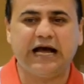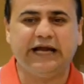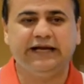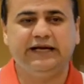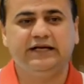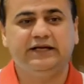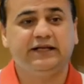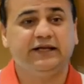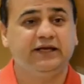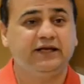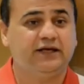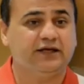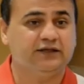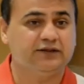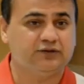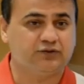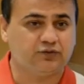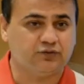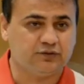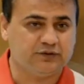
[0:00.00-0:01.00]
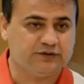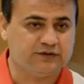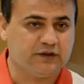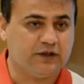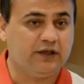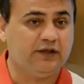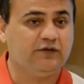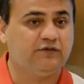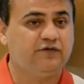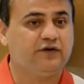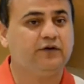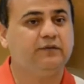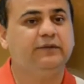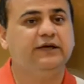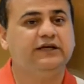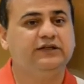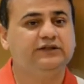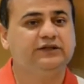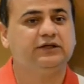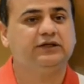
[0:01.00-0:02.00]
IT controls,
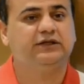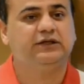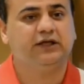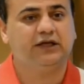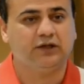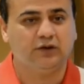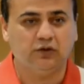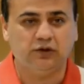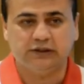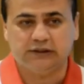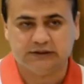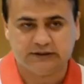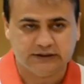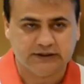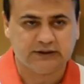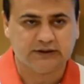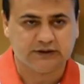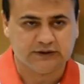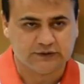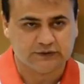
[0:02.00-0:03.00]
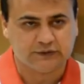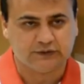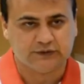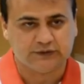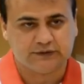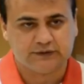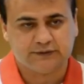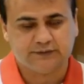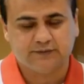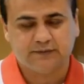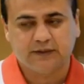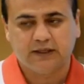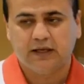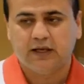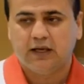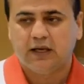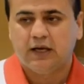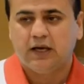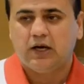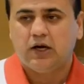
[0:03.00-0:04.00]
information technology controls.
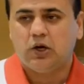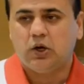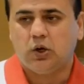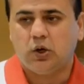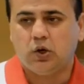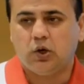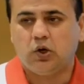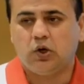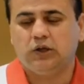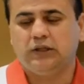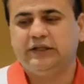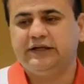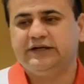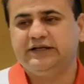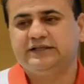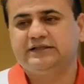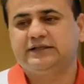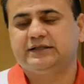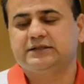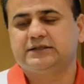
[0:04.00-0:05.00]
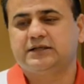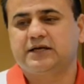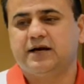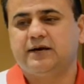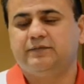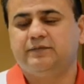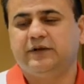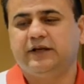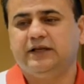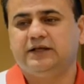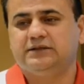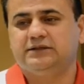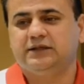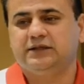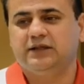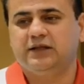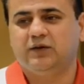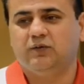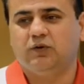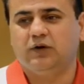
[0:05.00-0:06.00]
All the richest companies
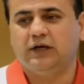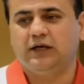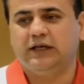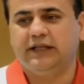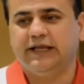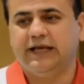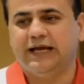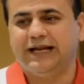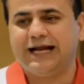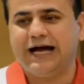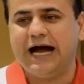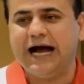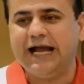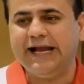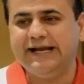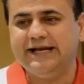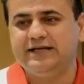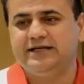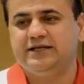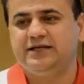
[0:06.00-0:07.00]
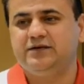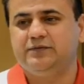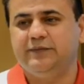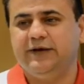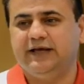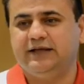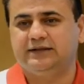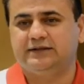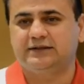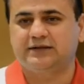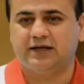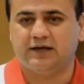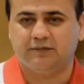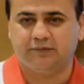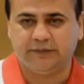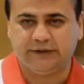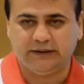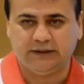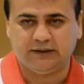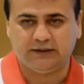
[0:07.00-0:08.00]
in the world, they are IT-based
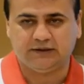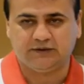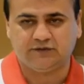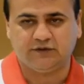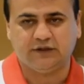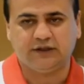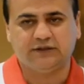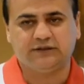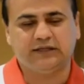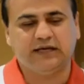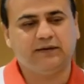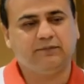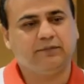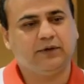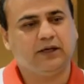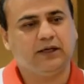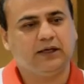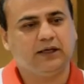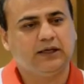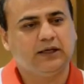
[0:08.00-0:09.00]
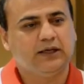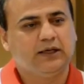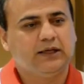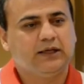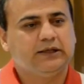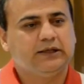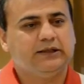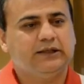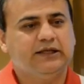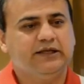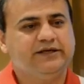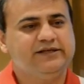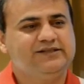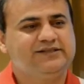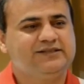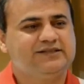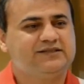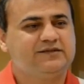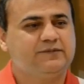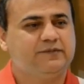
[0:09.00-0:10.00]
companies. For example, the
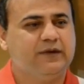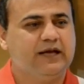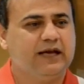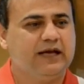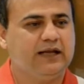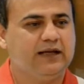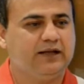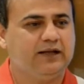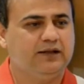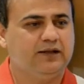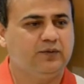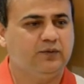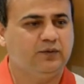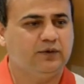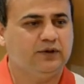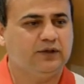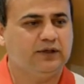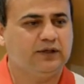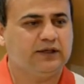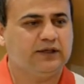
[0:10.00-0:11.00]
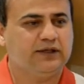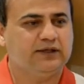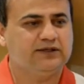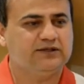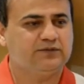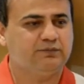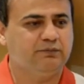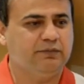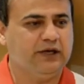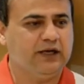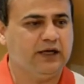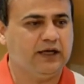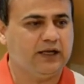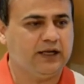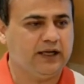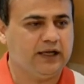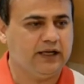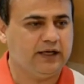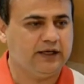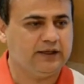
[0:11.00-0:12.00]
richest man in the world is Bill
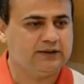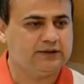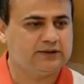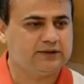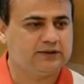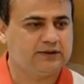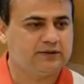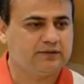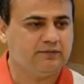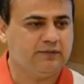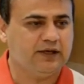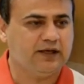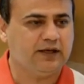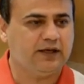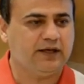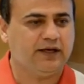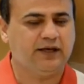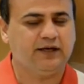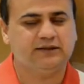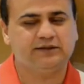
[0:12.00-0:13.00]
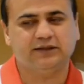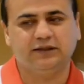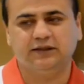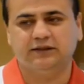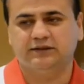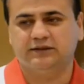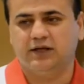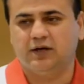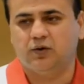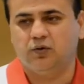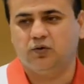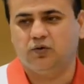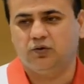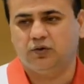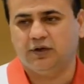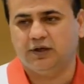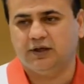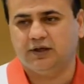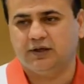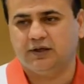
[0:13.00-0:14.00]
Gates. Bill Gates is the
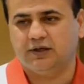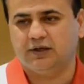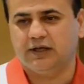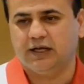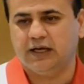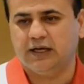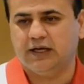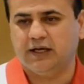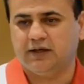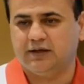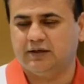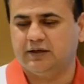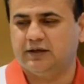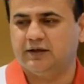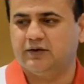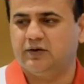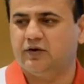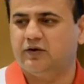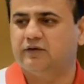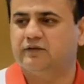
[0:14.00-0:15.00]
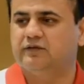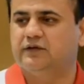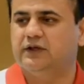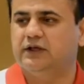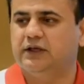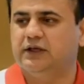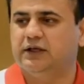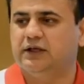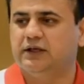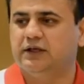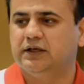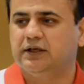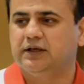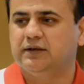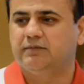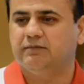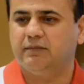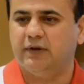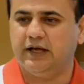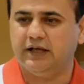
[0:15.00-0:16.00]
owner, director of the
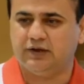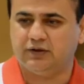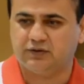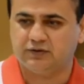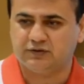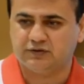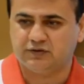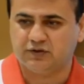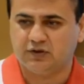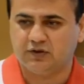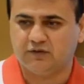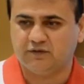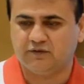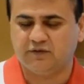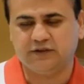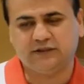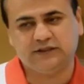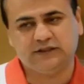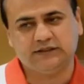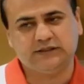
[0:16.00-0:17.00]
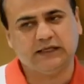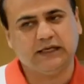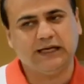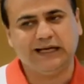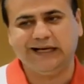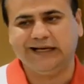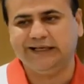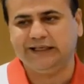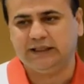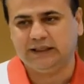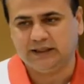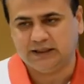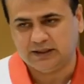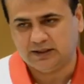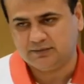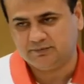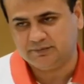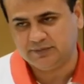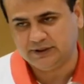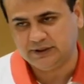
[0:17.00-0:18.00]
Microsoft, which is an IT
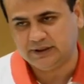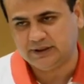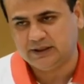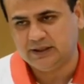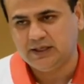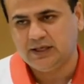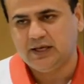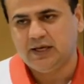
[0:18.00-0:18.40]
company.